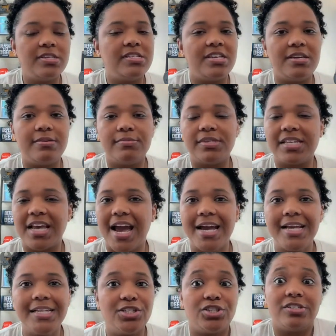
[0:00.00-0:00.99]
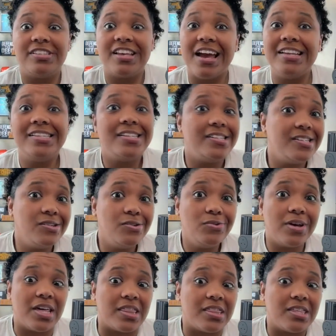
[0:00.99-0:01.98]
teams had just had to deal
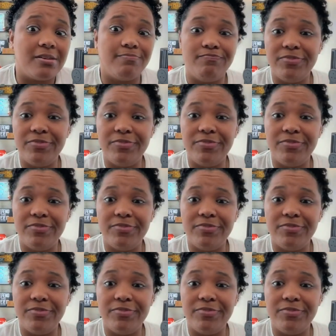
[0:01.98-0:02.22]
with.